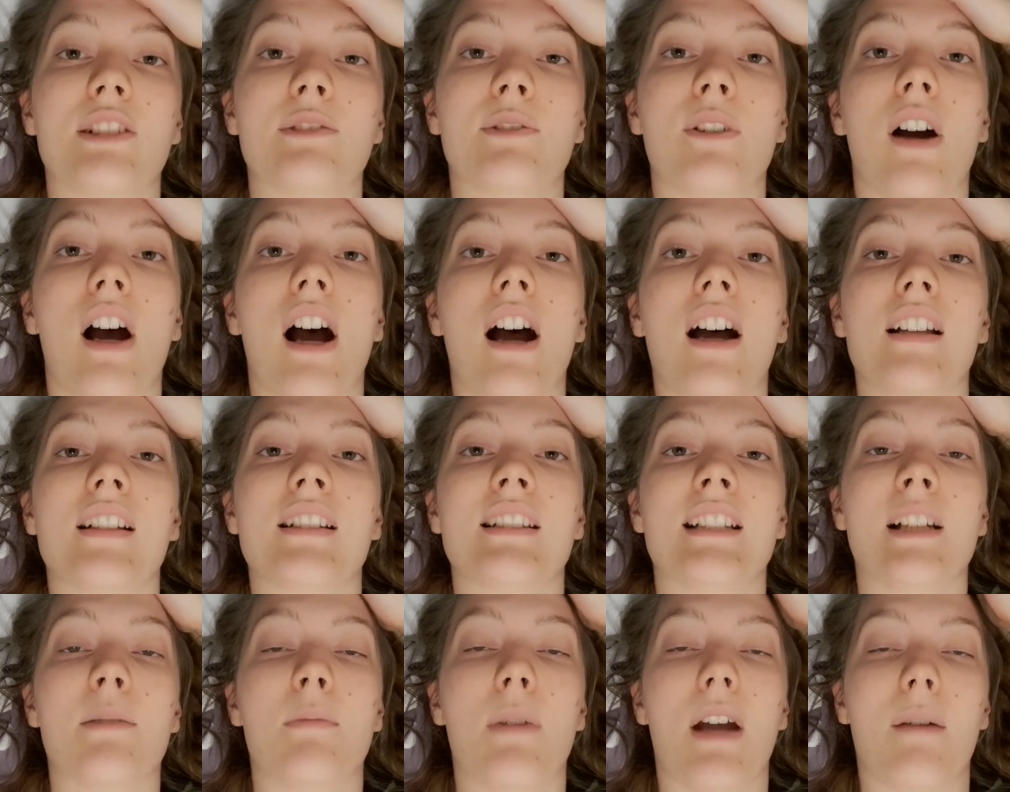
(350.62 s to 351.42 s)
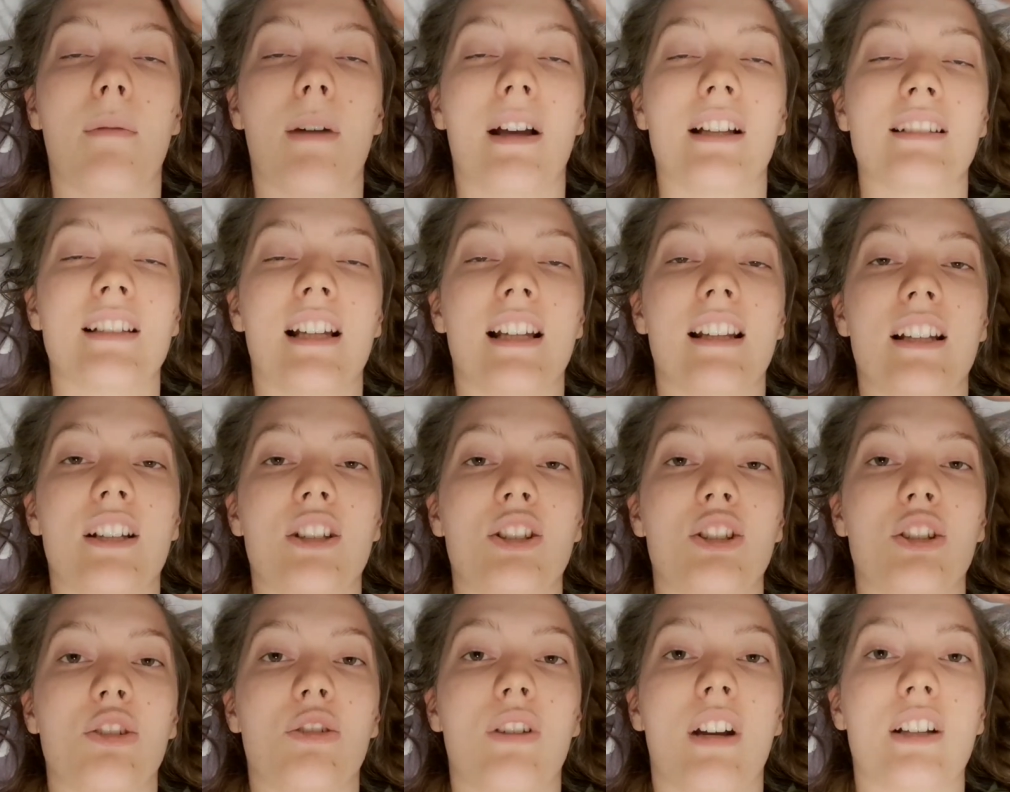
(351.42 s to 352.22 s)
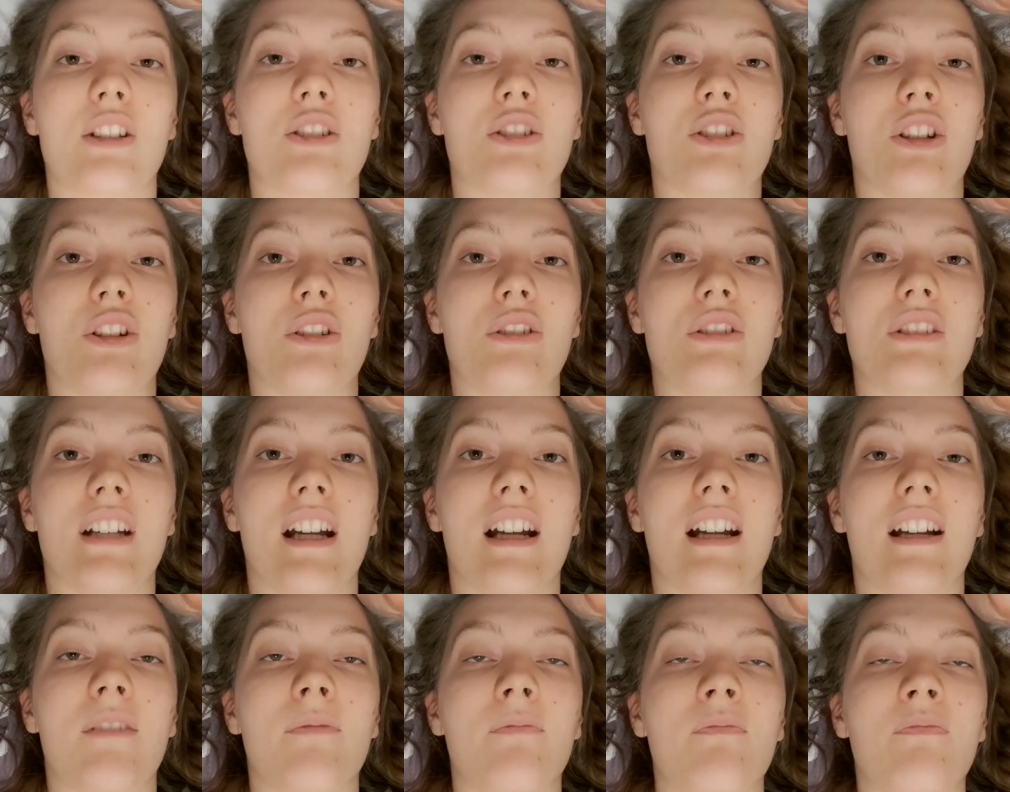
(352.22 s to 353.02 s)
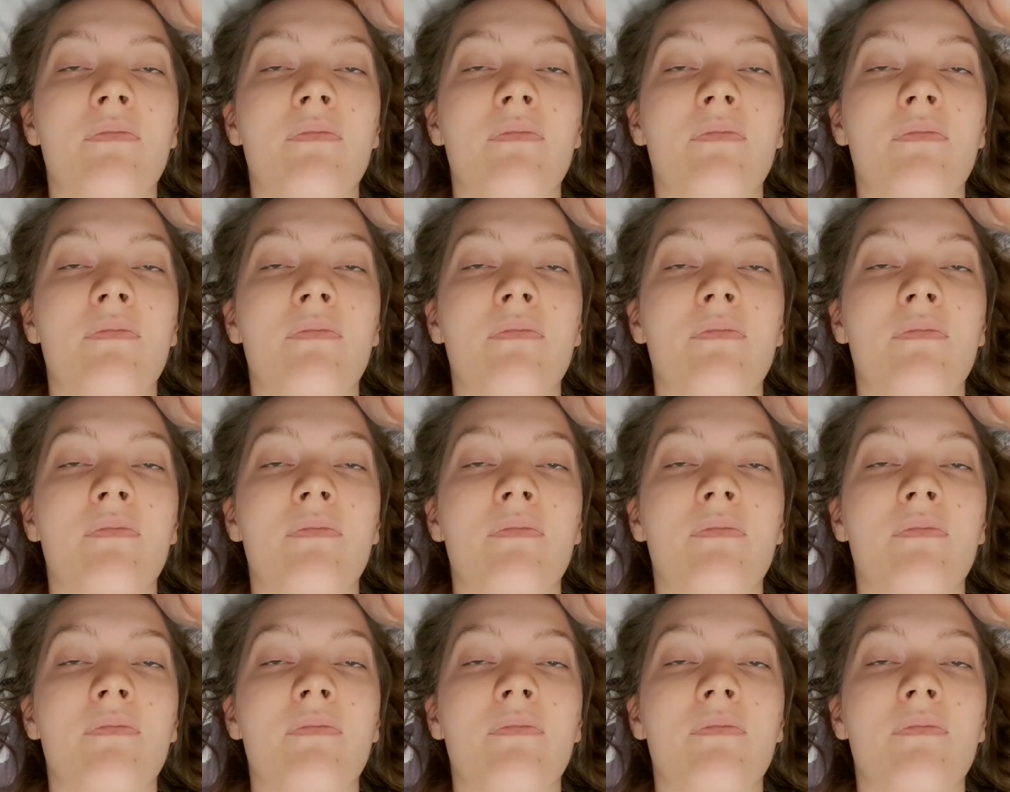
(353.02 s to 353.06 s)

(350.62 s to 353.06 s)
for our CBM essay that is due next Tuesday.